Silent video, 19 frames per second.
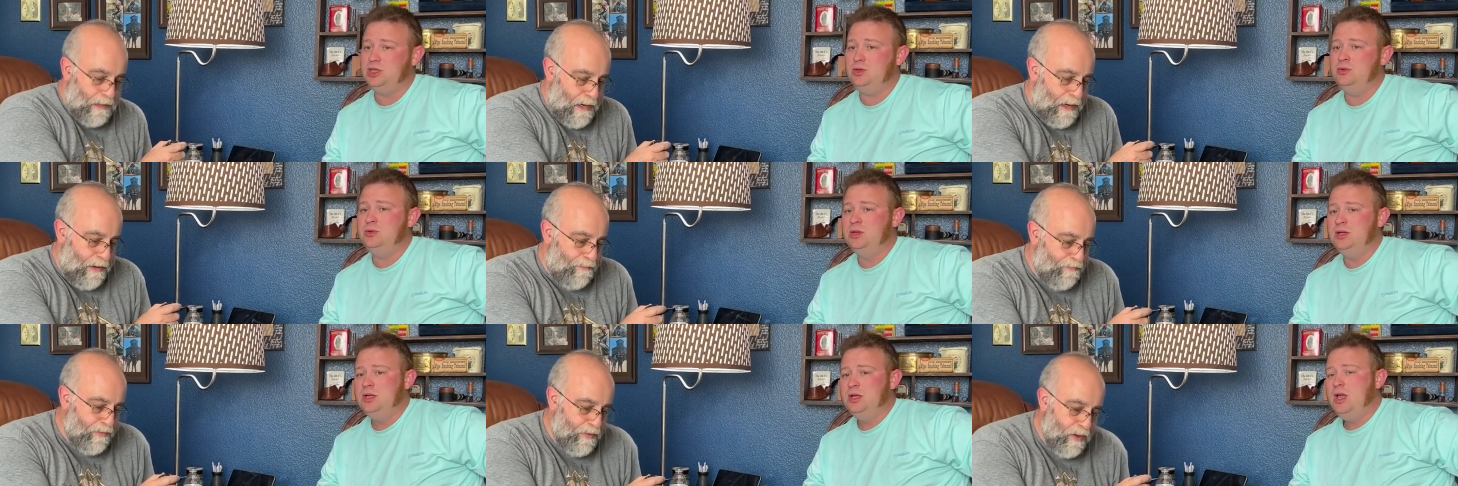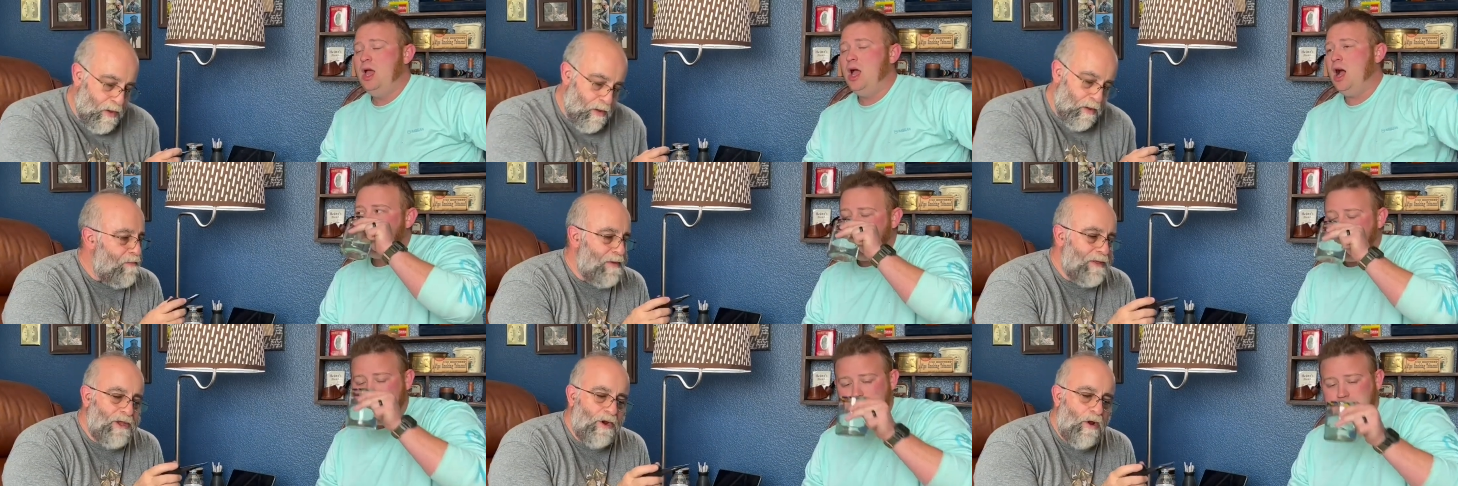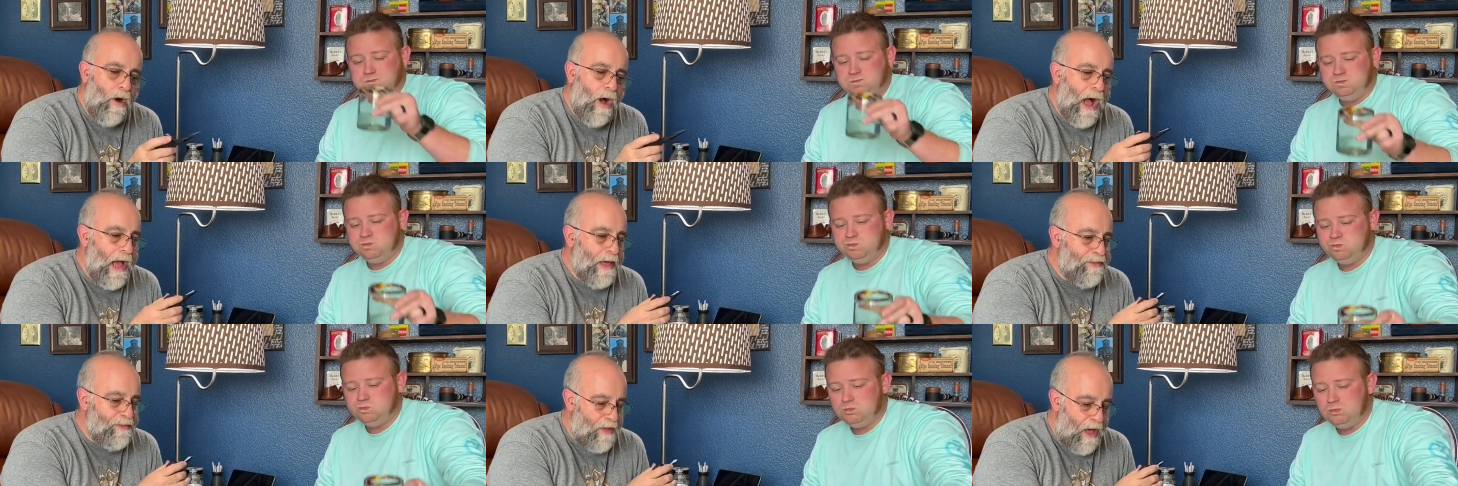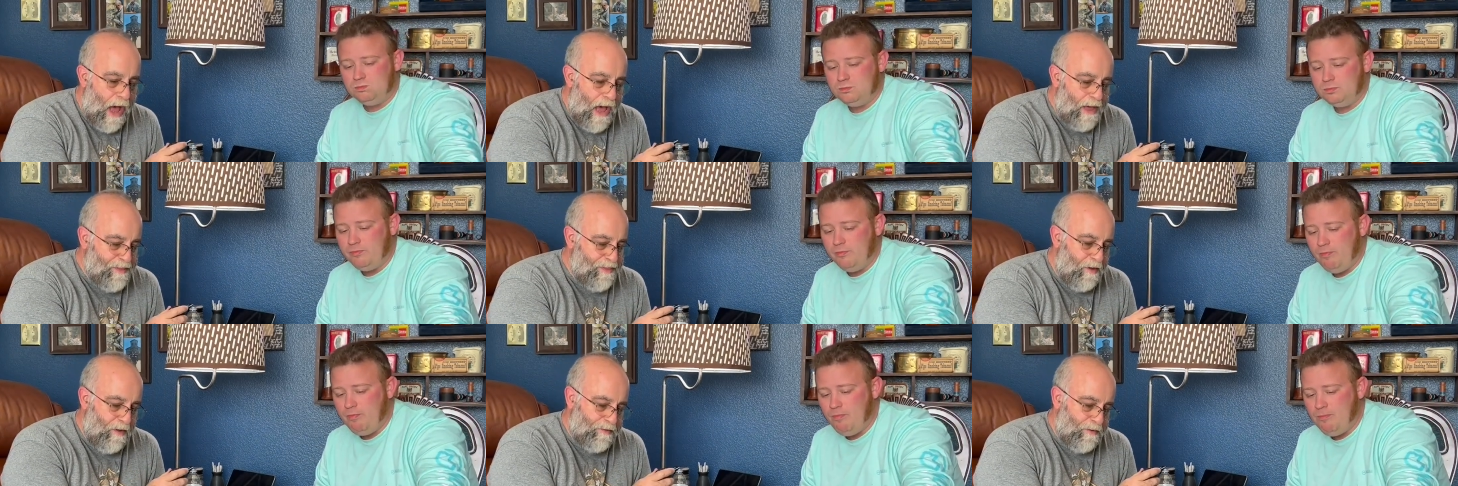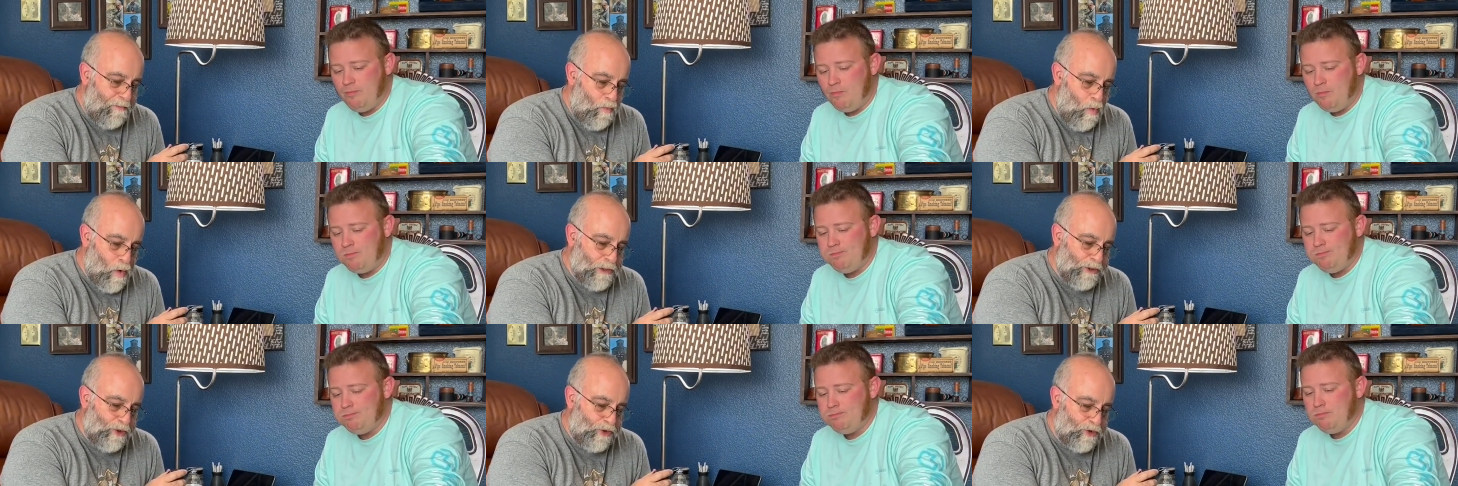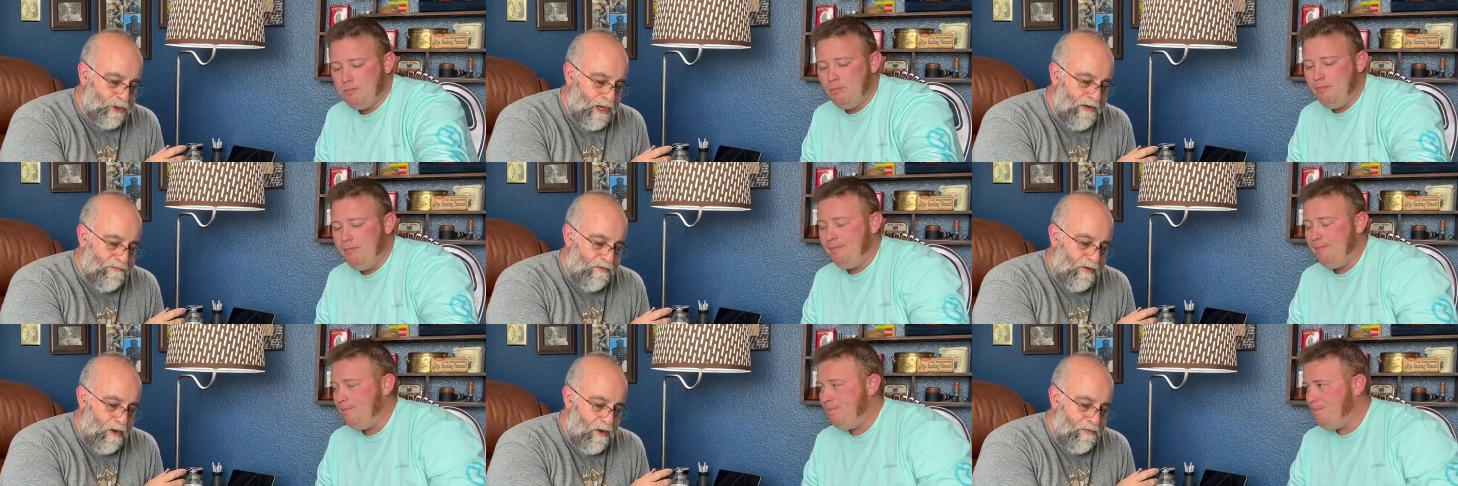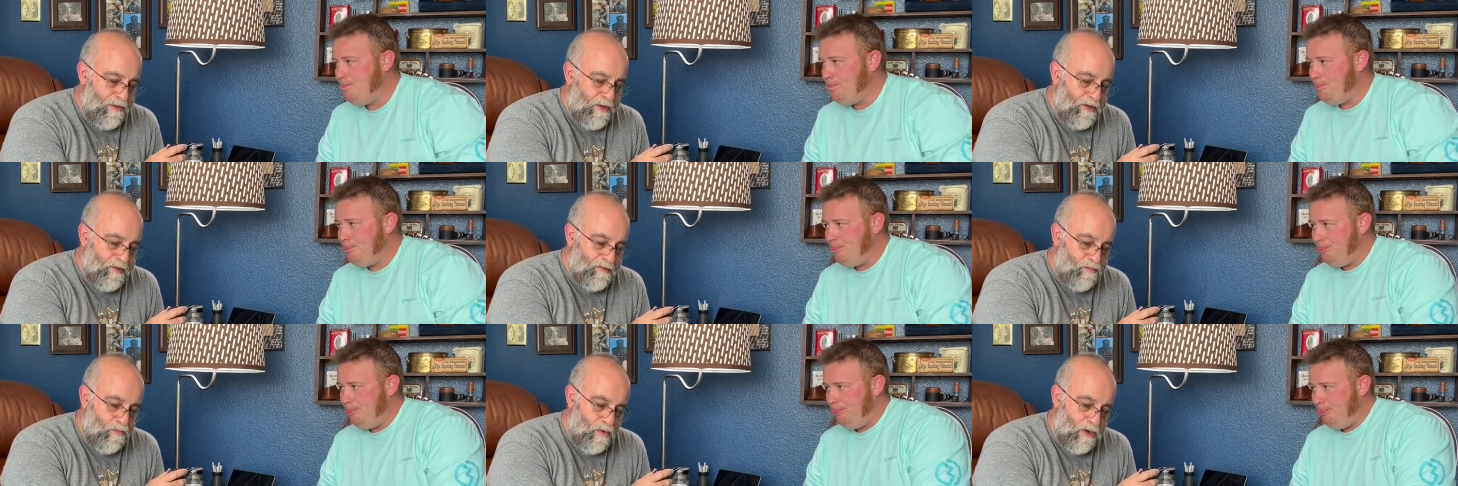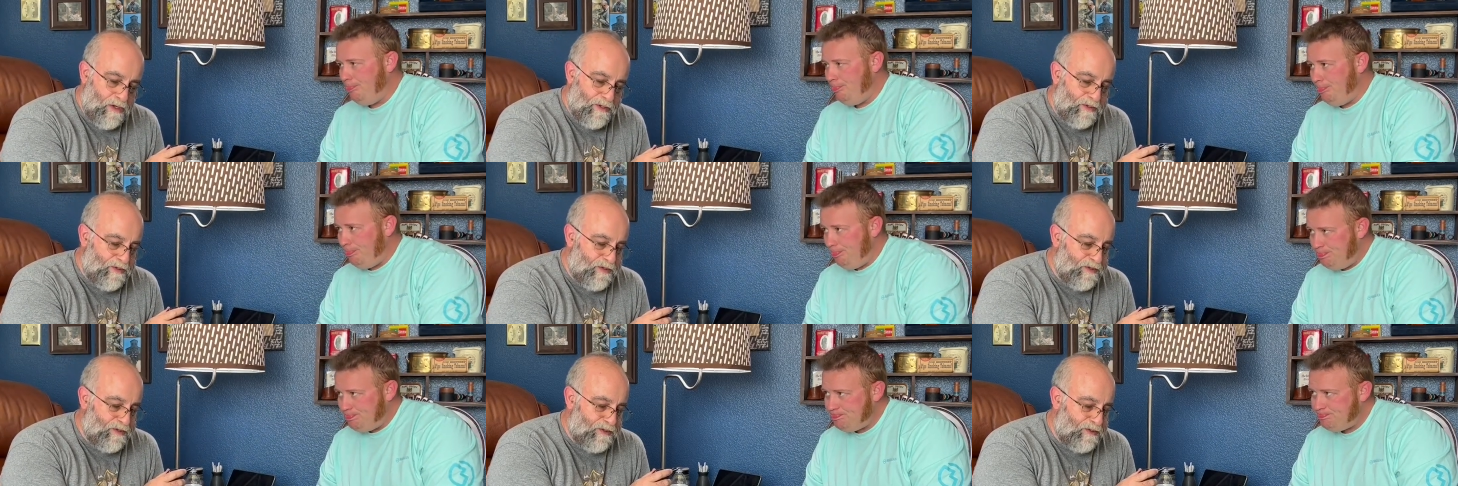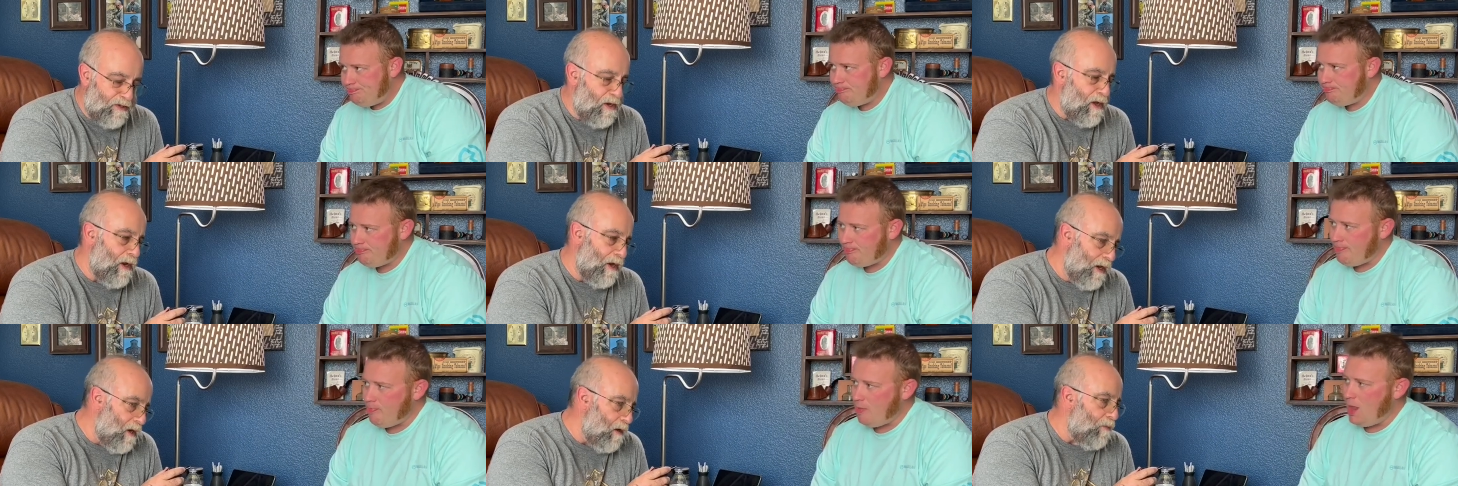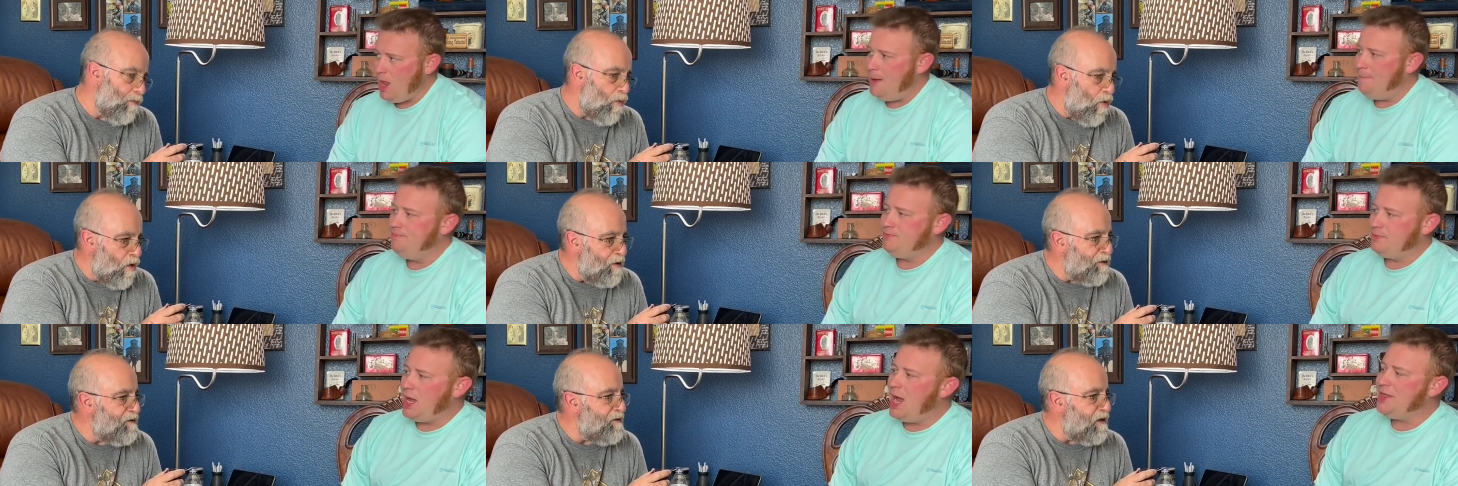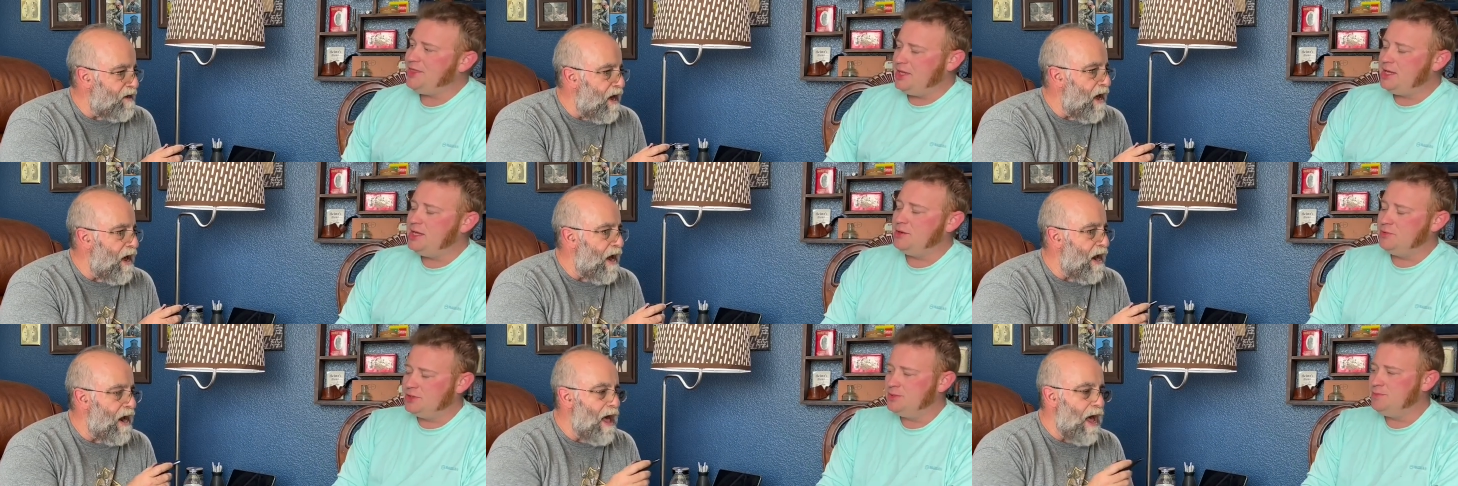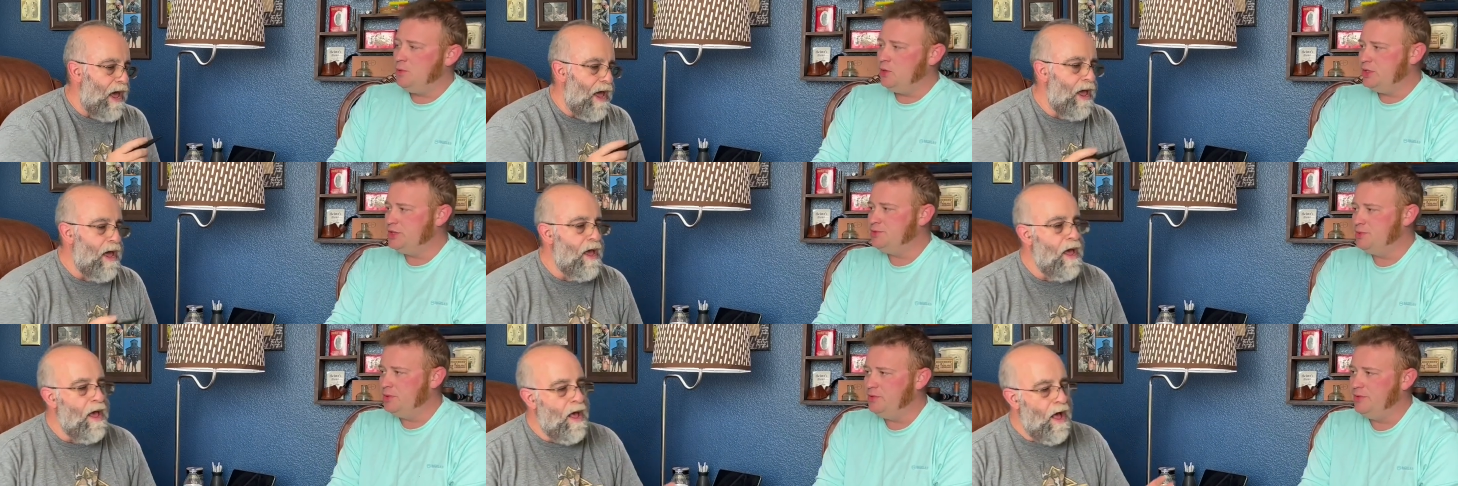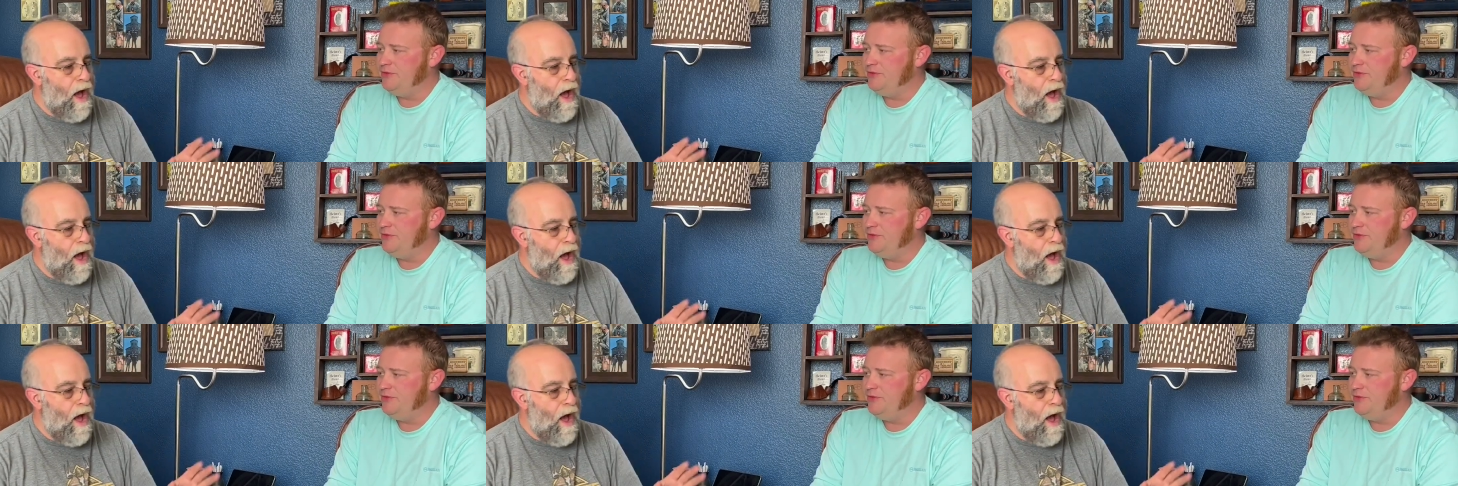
Speaker 1: Yeah. You know, I th- I thought the moisture level on this was a little moist. I think I, it was I, moist when we